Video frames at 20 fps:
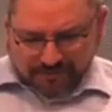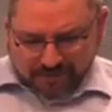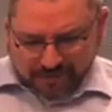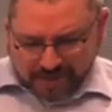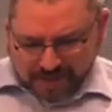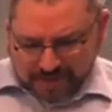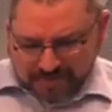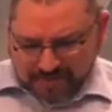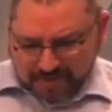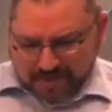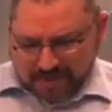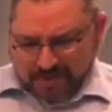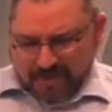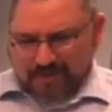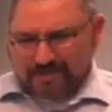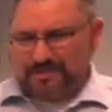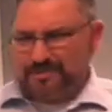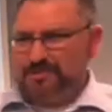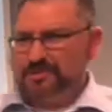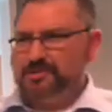us free, but
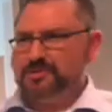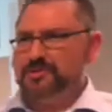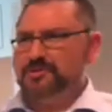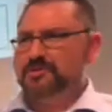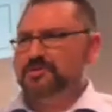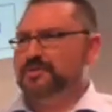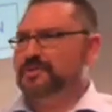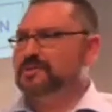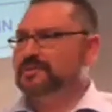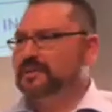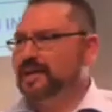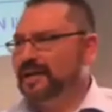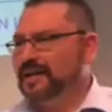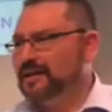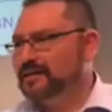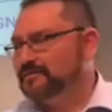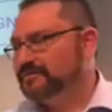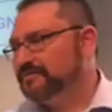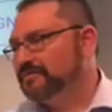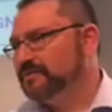also truth is
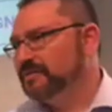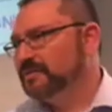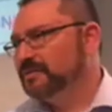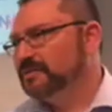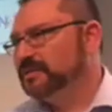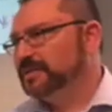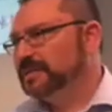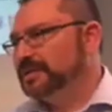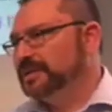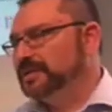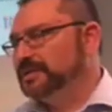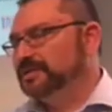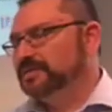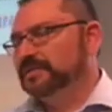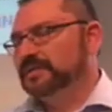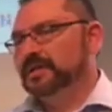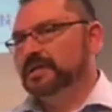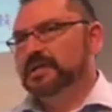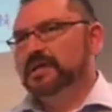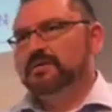life, you
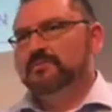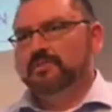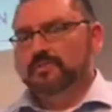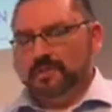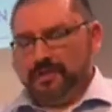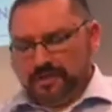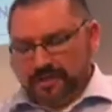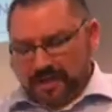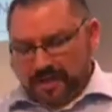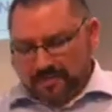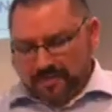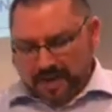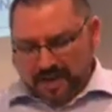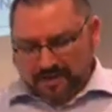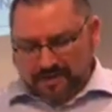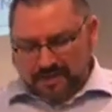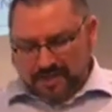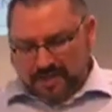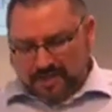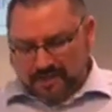know. When we think
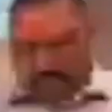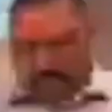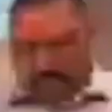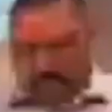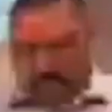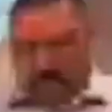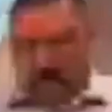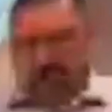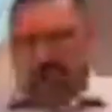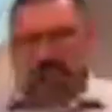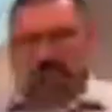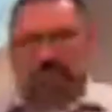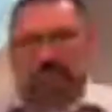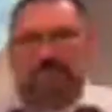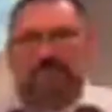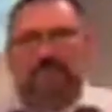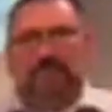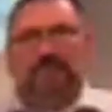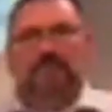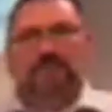about Jesus, the
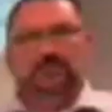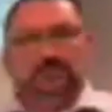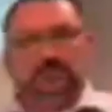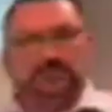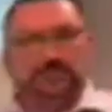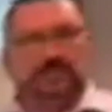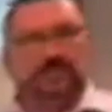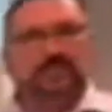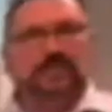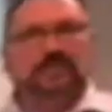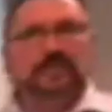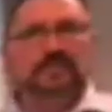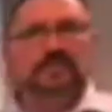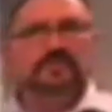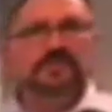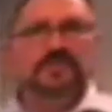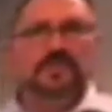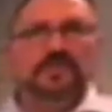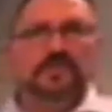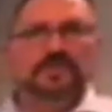ultimate truth
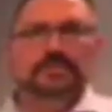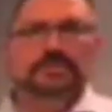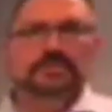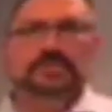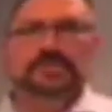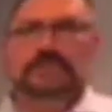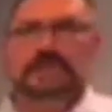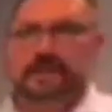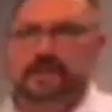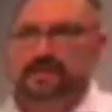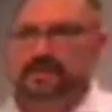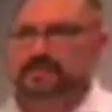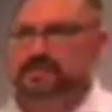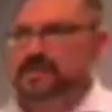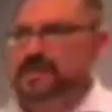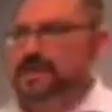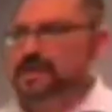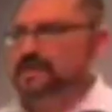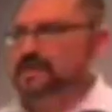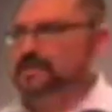is Jesus
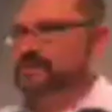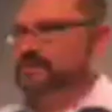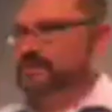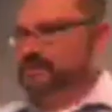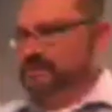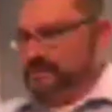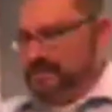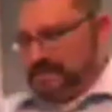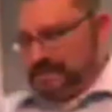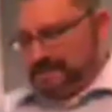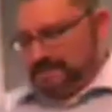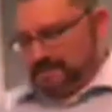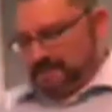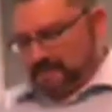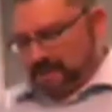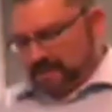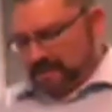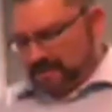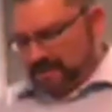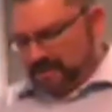Christ, right? He,
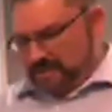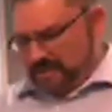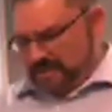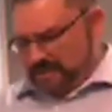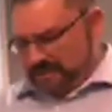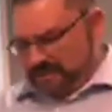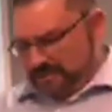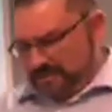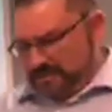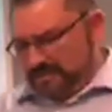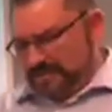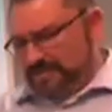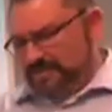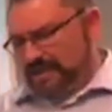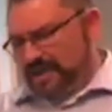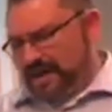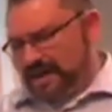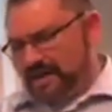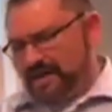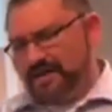he is the
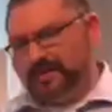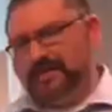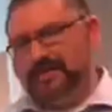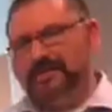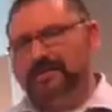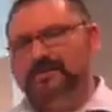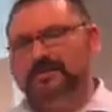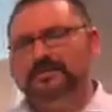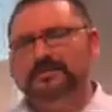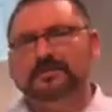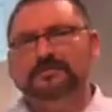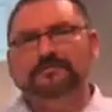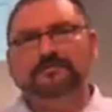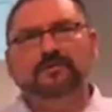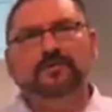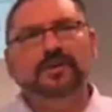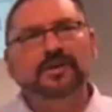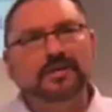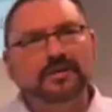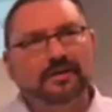Messiah. He is the
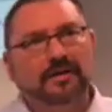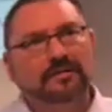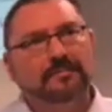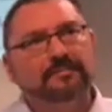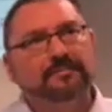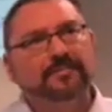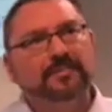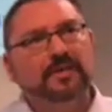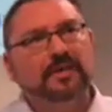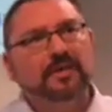freedom